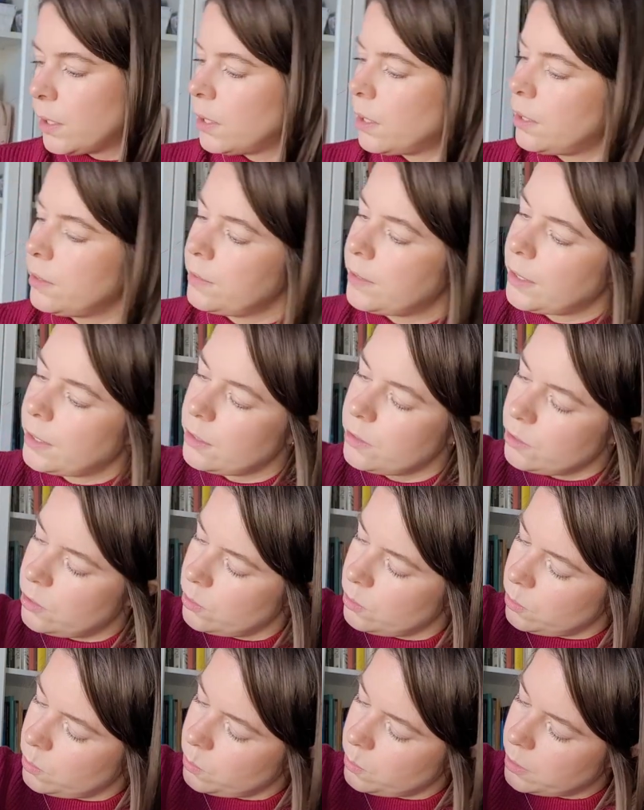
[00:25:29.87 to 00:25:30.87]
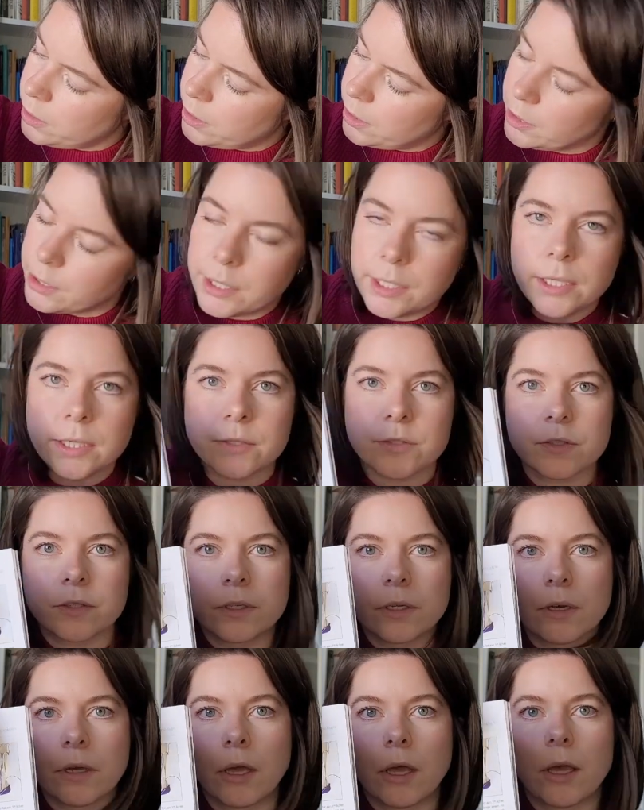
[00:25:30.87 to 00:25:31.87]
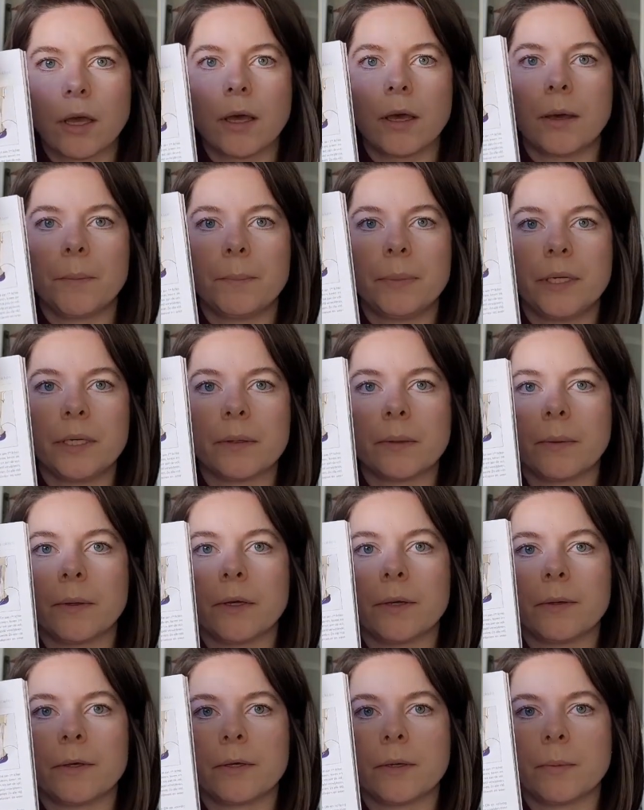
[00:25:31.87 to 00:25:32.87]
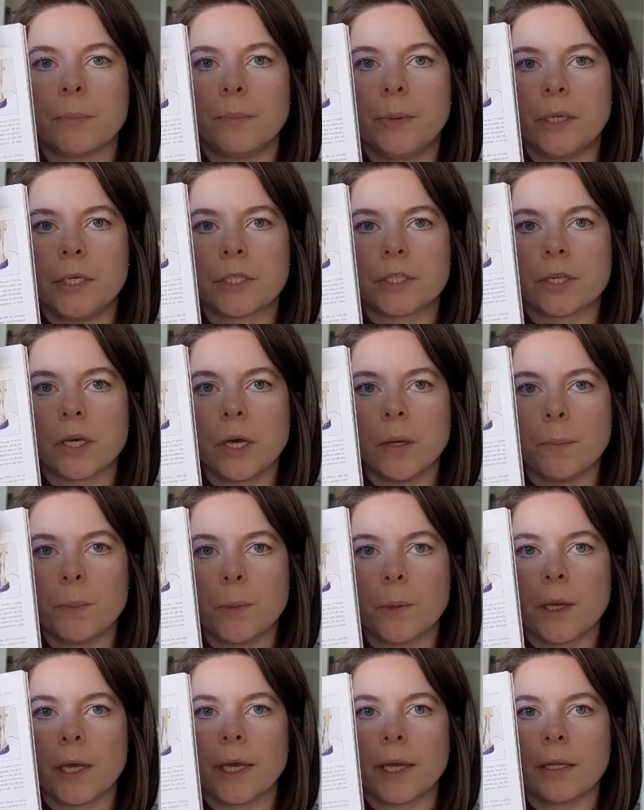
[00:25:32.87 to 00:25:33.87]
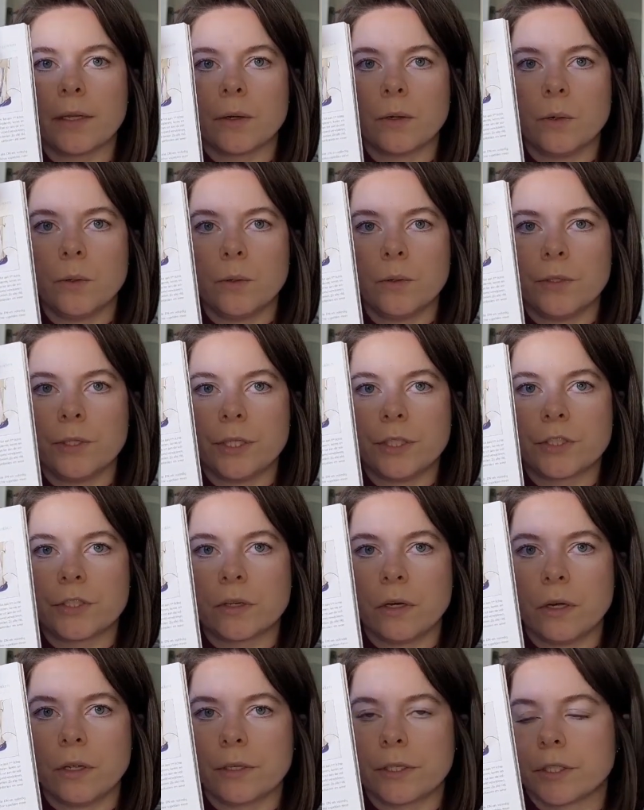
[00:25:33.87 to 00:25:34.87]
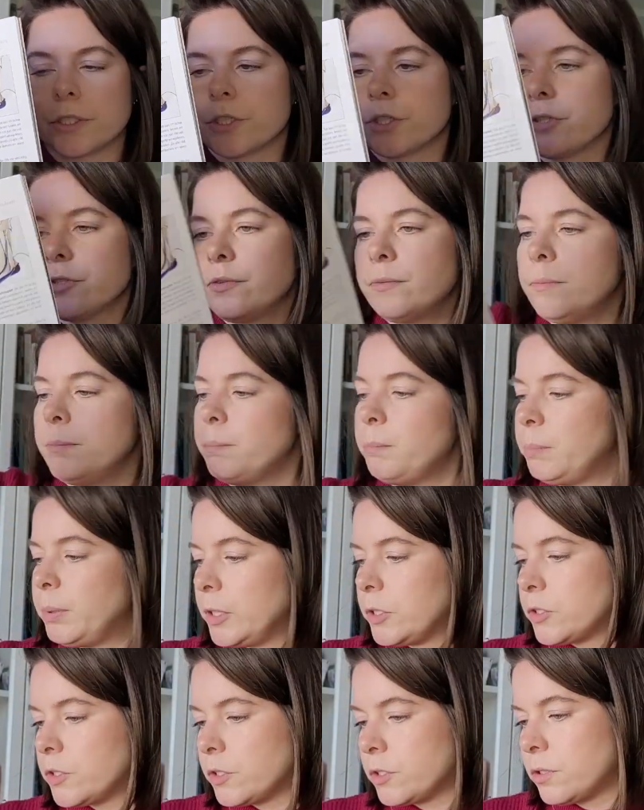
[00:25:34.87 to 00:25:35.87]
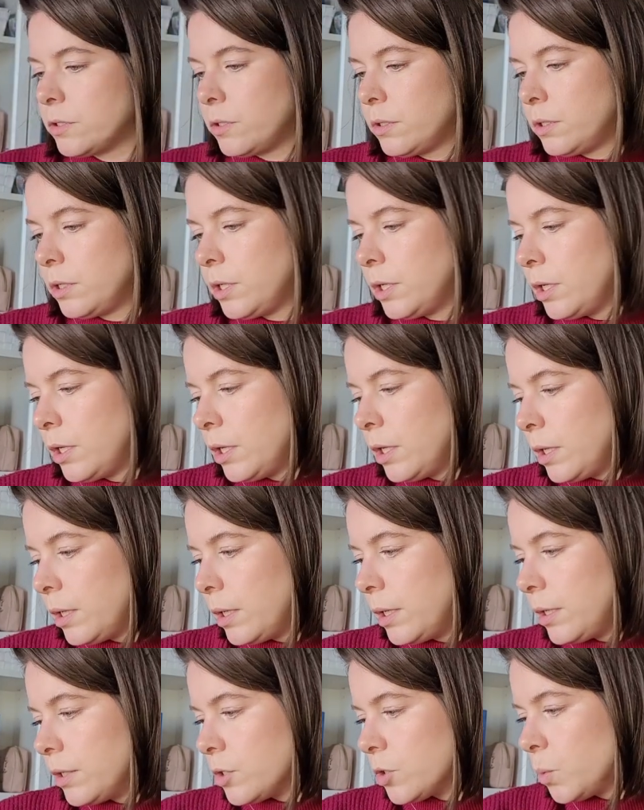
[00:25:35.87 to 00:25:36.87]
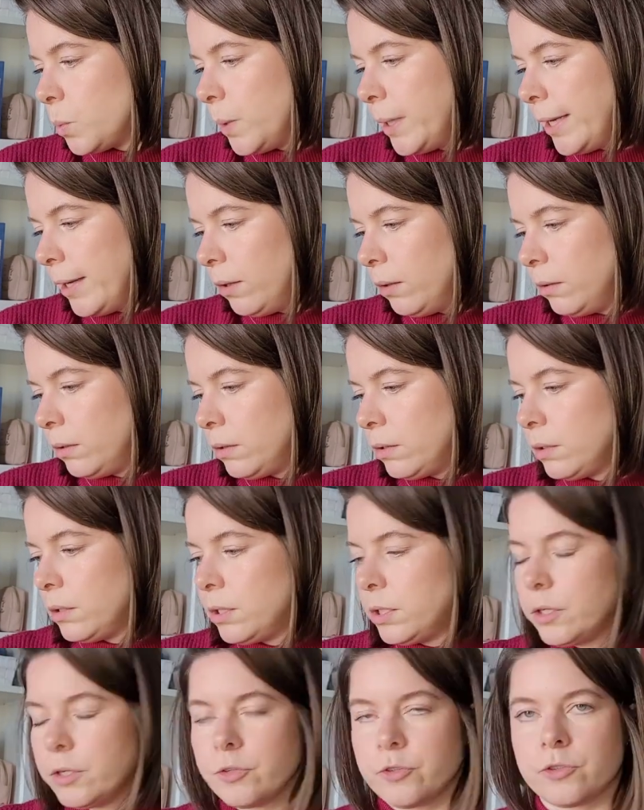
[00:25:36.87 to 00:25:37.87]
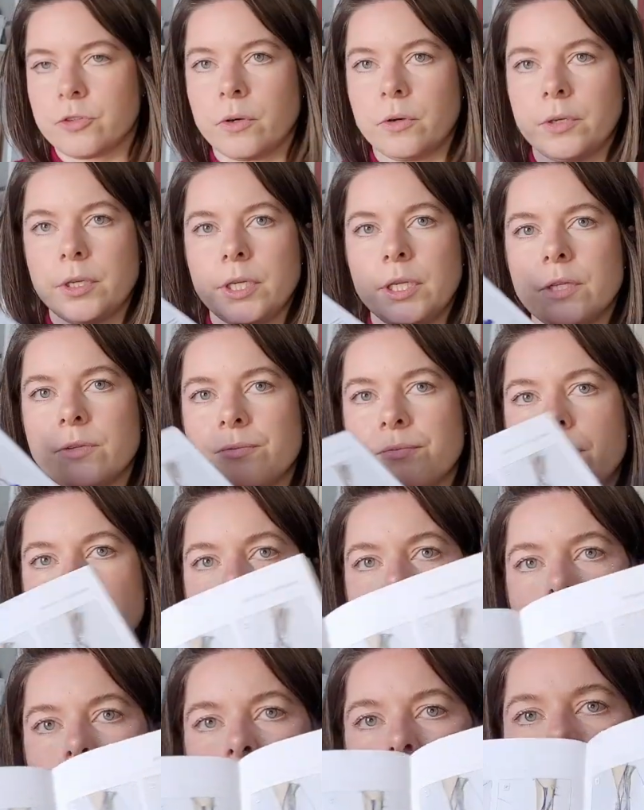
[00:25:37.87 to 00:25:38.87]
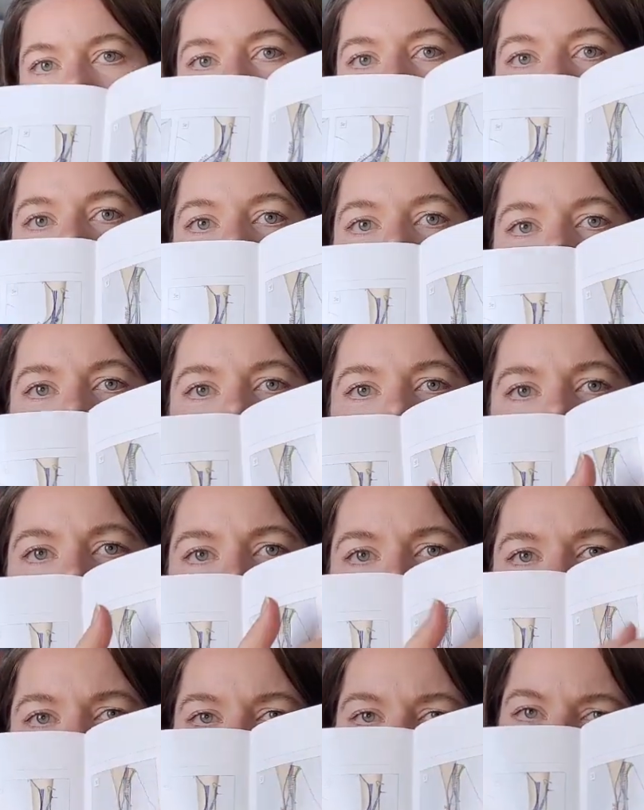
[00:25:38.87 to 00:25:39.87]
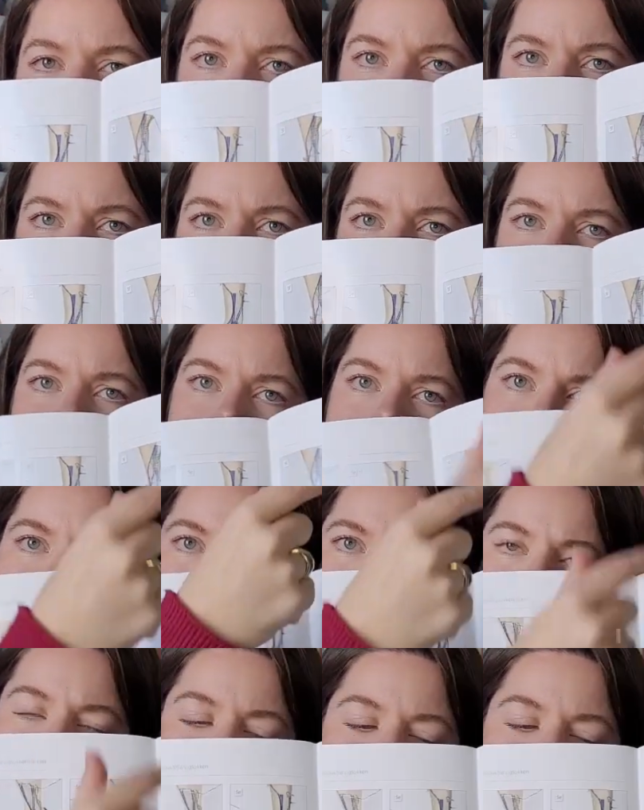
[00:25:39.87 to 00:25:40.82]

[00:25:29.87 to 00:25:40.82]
And then you knit a piece up and all these other bits as well. So you knit from the bottom up, but in all these